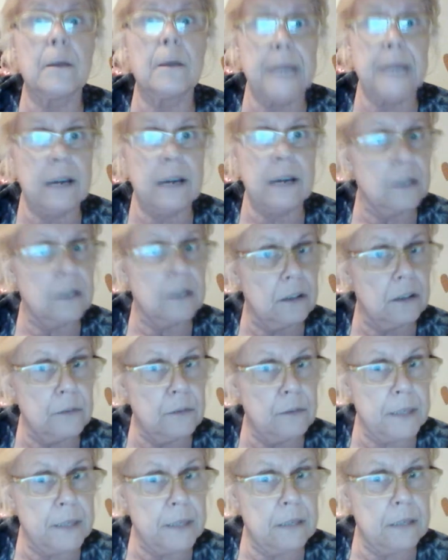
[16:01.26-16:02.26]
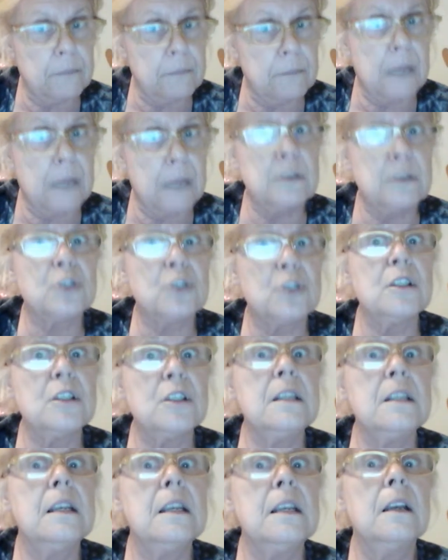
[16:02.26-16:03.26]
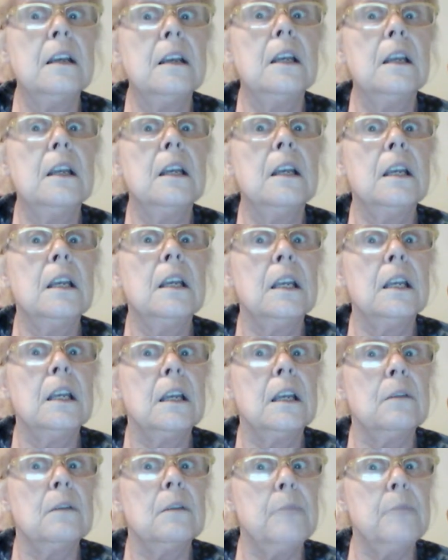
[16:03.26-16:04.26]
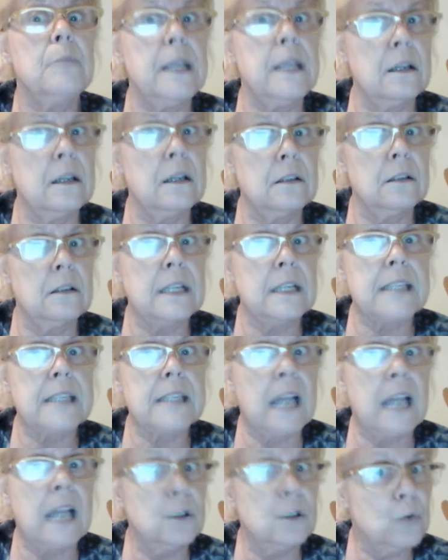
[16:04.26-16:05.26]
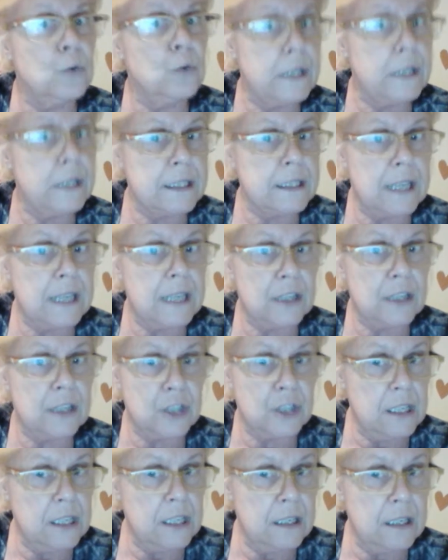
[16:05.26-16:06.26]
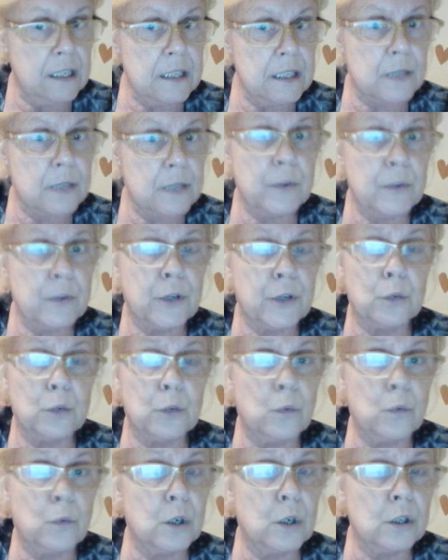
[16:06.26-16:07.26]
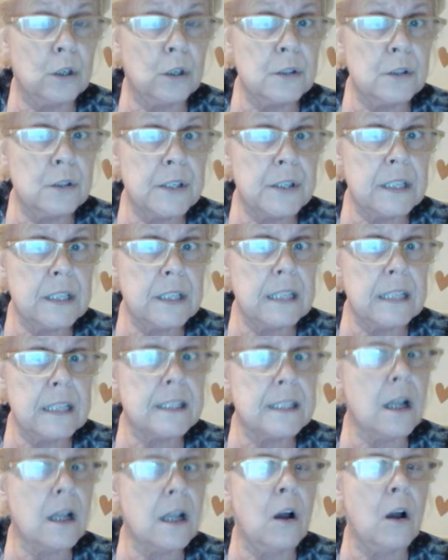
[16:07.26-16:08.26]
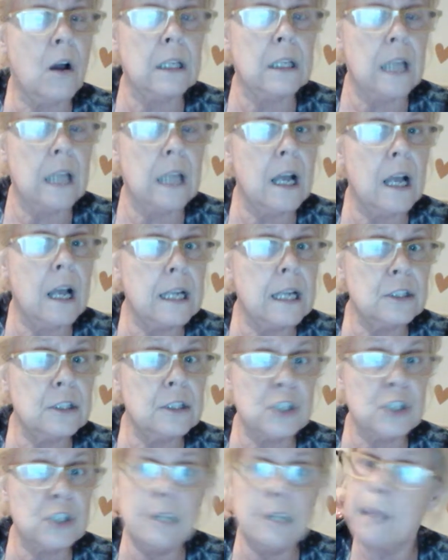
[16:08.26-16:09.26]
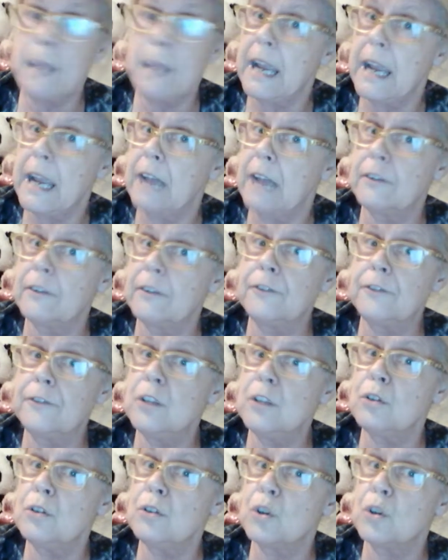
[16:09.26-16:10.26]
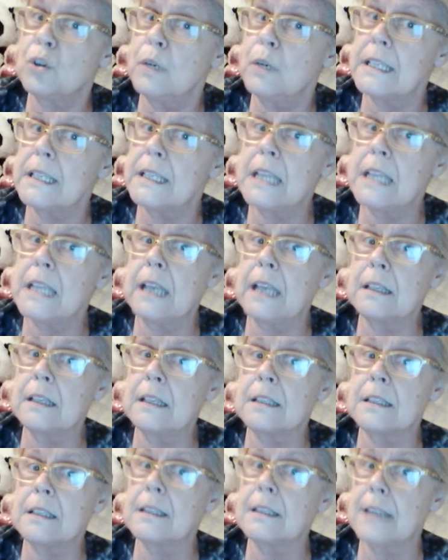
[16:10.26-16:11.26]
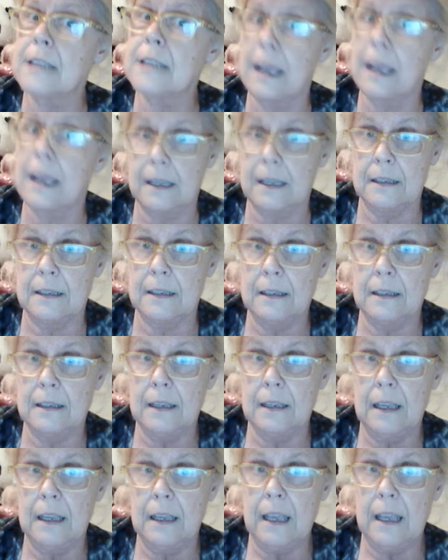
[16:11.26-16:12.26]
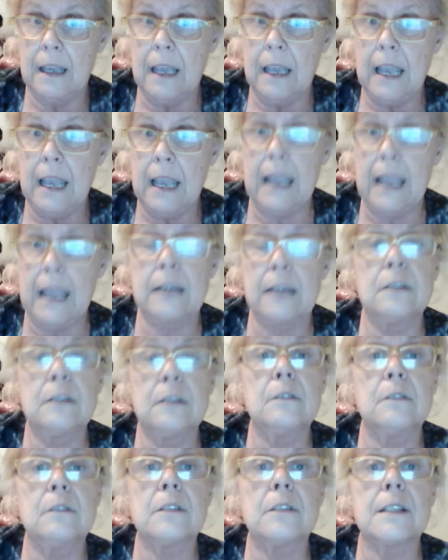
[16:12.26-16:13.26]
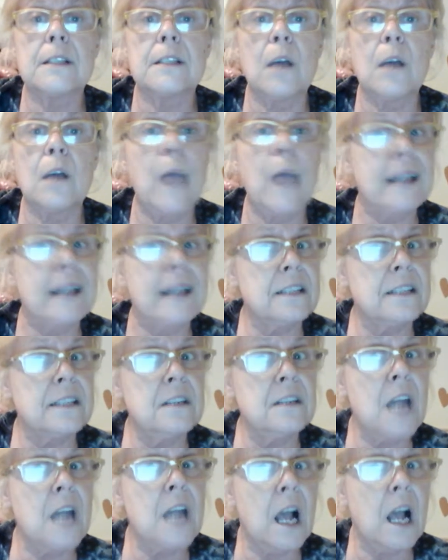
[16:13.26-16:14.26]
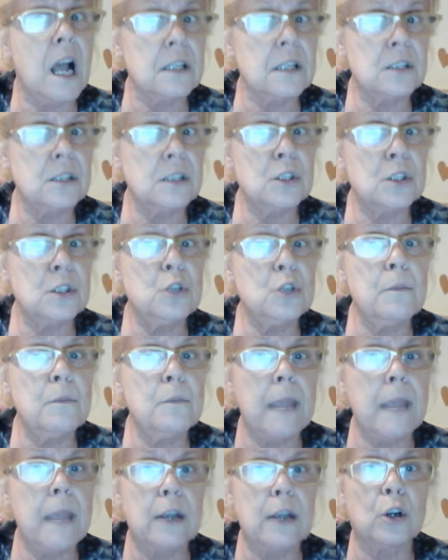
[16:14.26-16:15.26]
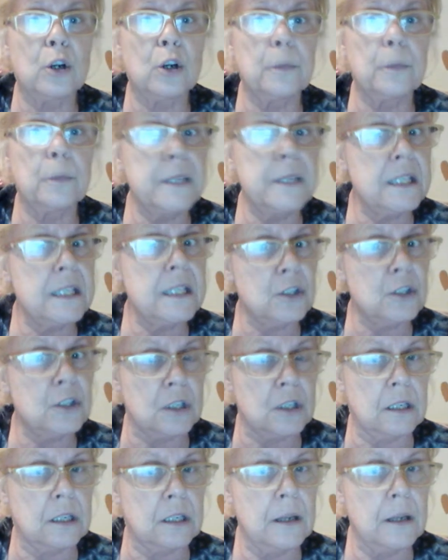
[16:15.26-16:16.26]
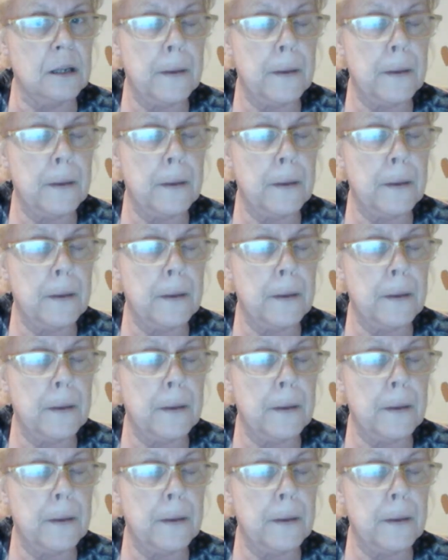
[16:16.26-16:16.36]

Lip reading: down a little bit. Maybe she, being as eloquent as she is with her words, gets online, she may have a few choice things to say. And so as not to make her position